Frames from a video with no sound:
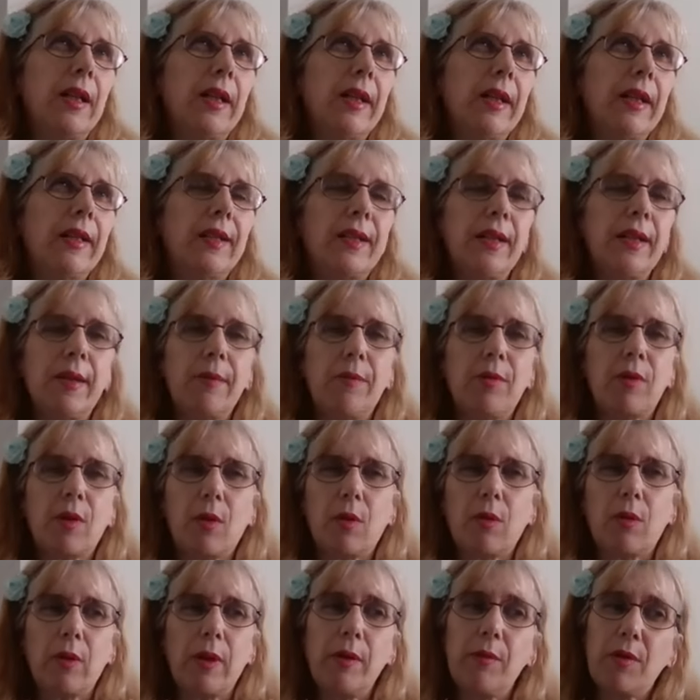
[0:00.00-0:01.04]
he seemed
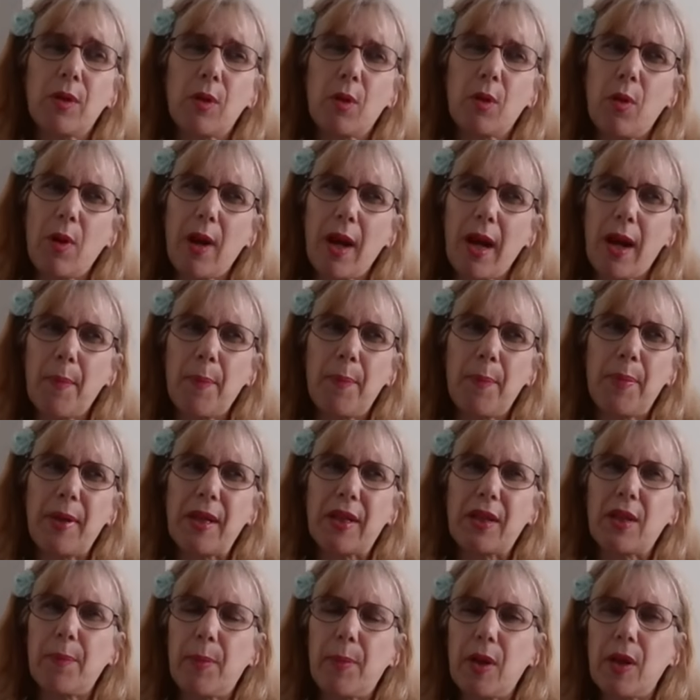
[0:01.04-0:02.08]
he was quite a
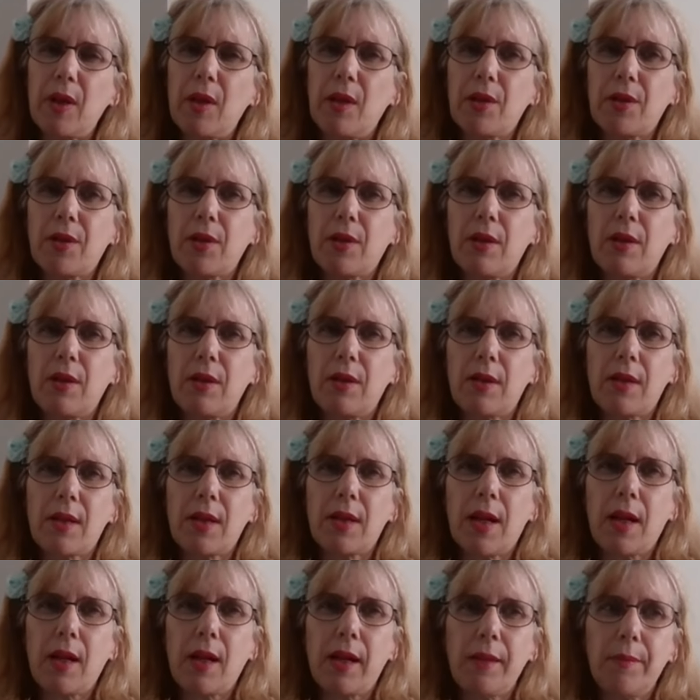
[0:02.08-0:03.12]
bitter person at
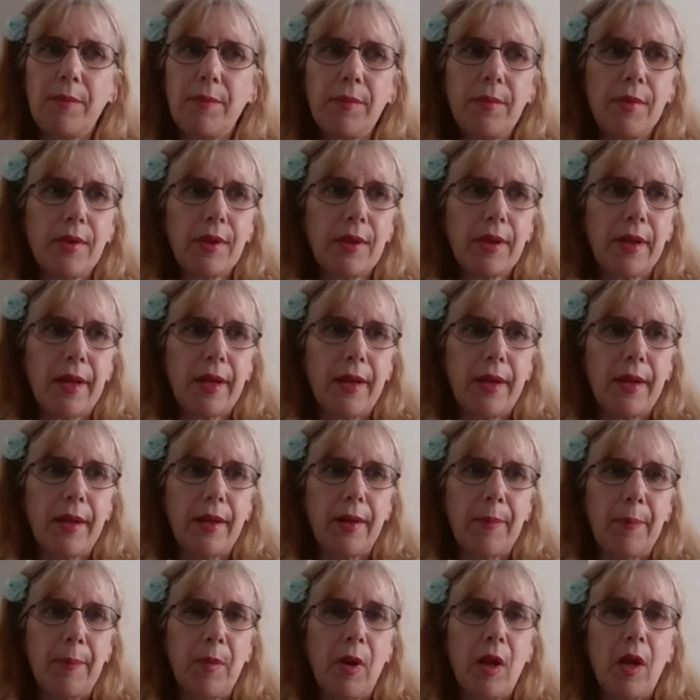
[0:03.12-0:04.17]
times,
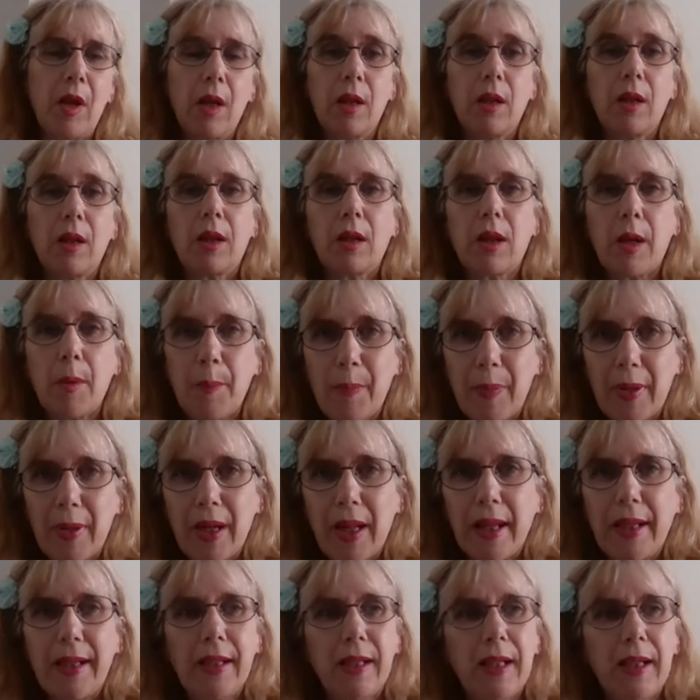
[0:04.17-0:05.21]
um,
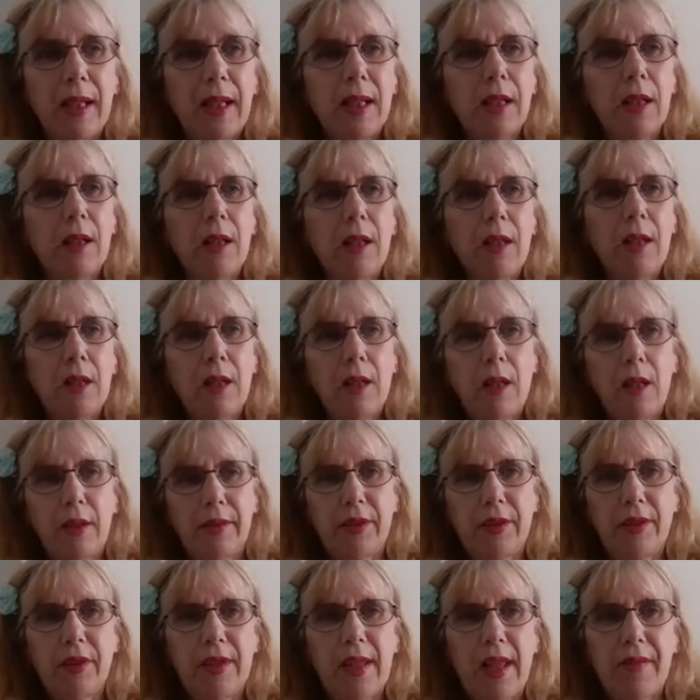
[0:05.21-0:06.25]
complaining,
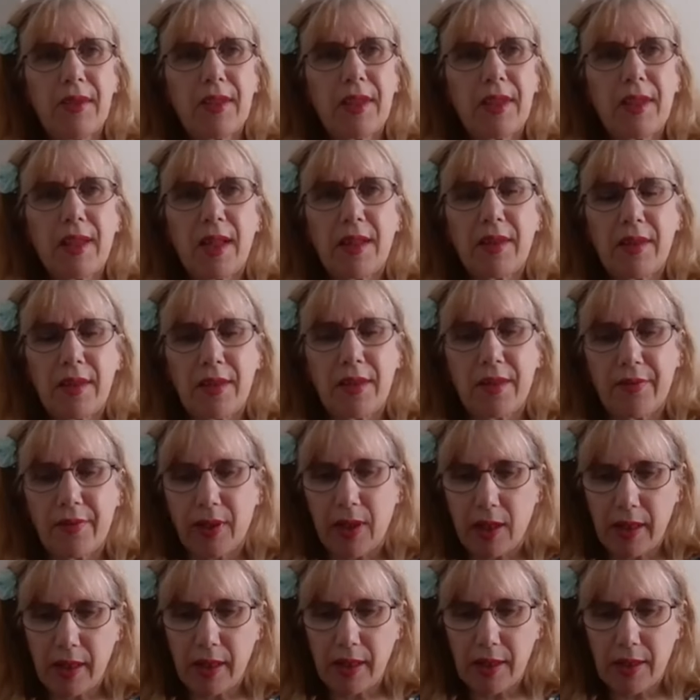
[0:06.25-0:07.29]
never
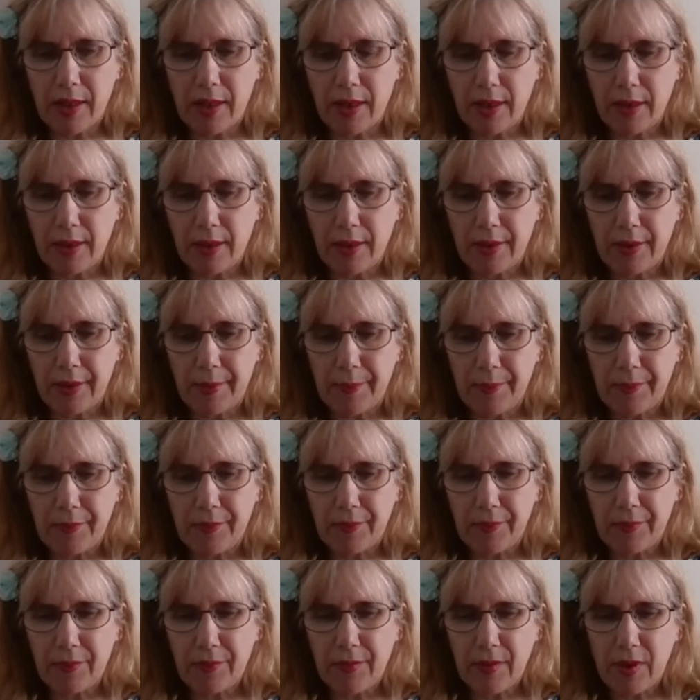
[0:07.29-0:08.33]
satisfied. Um,
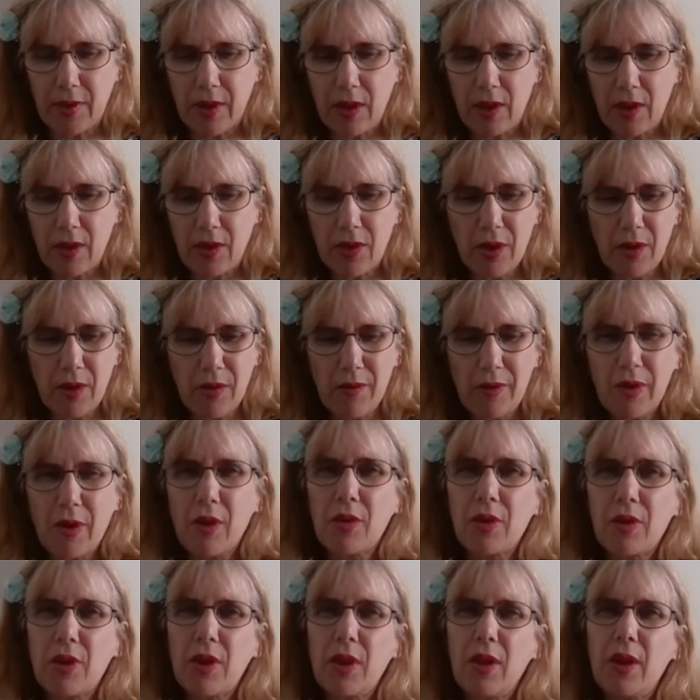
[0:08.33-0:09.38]
so we've
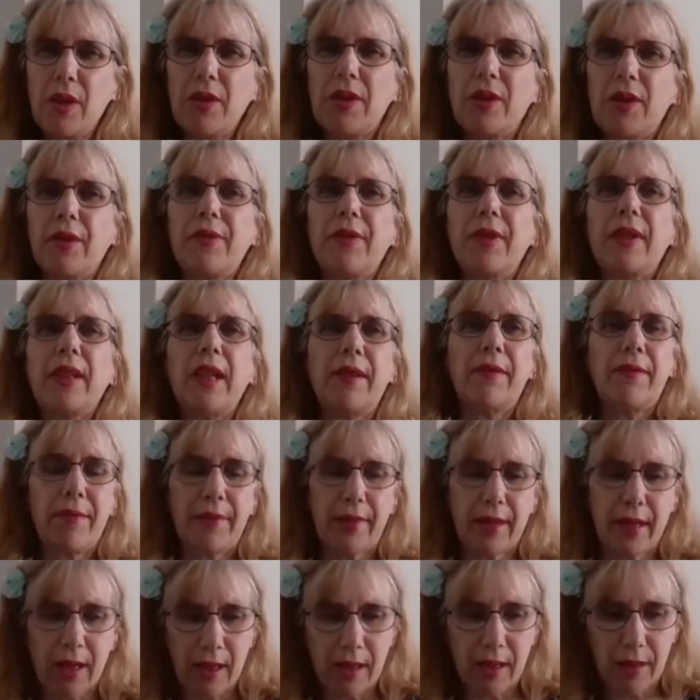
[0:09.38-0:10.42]
got to learn to
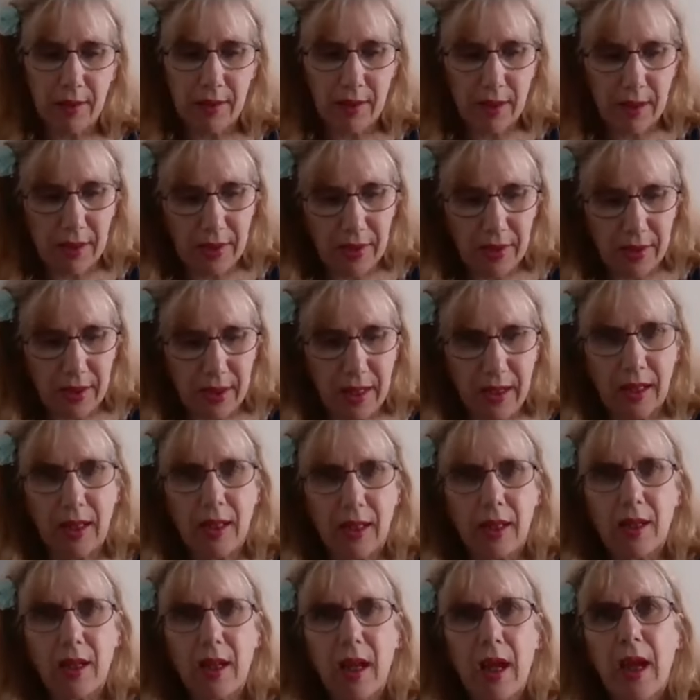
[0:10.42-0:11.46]
forgive that, he's
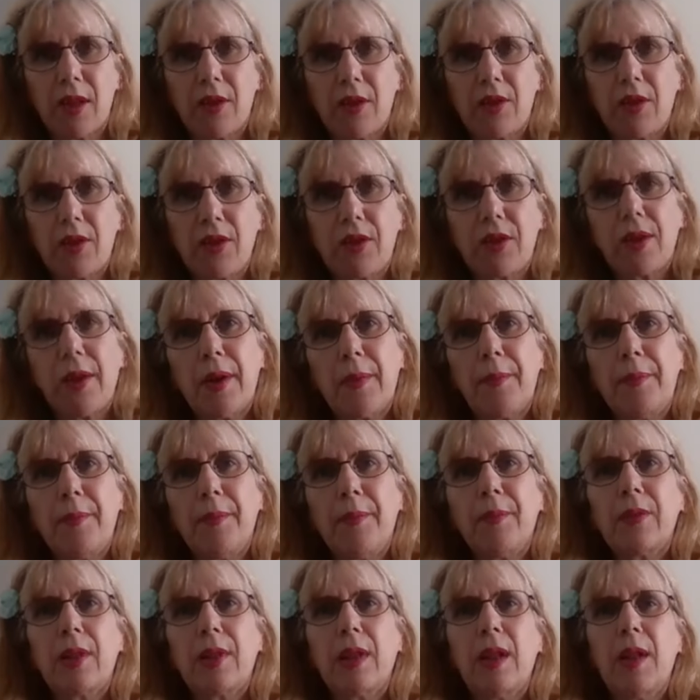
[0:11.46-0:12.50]
saying, and um,
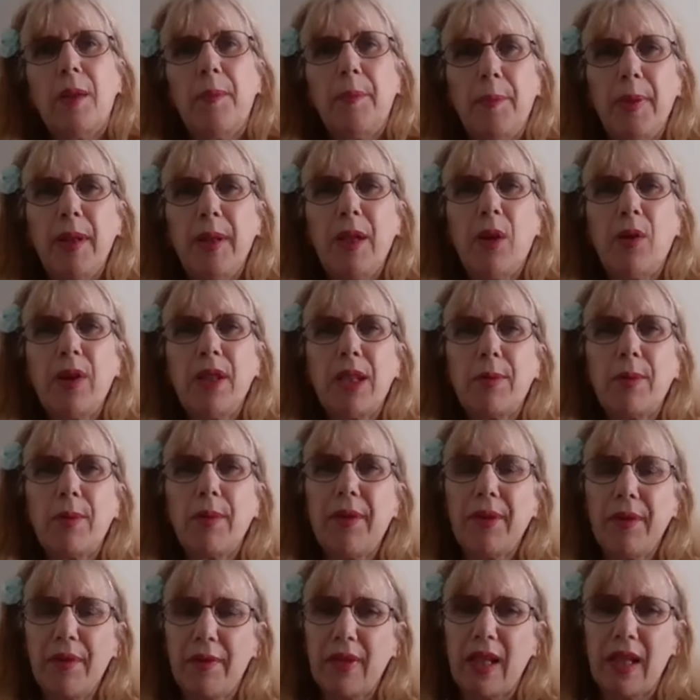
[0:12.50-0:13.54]
be honest with
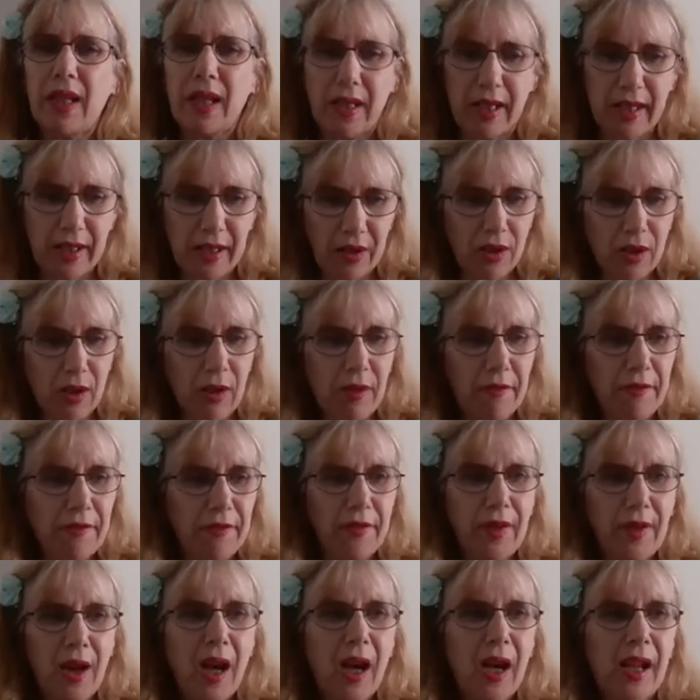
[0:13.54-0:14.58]
your feelings.
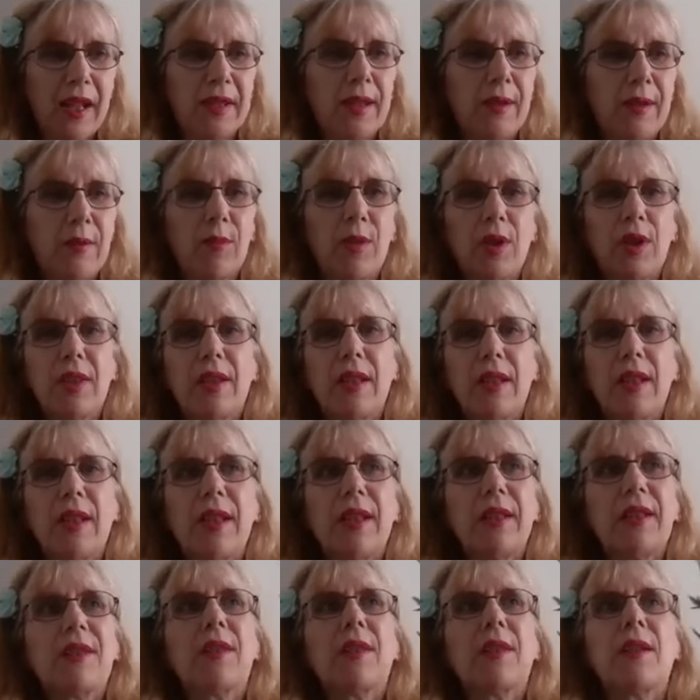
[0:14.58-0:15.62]
Confide in one of
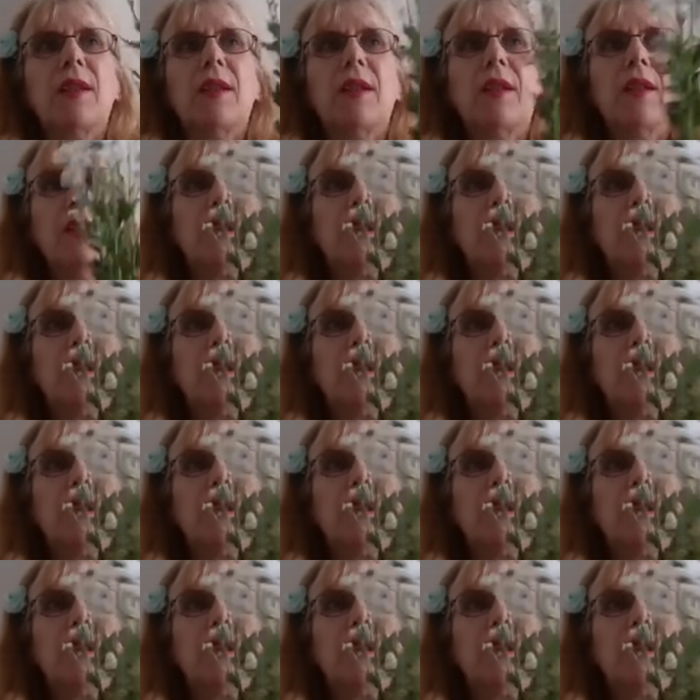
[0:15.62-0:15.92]
these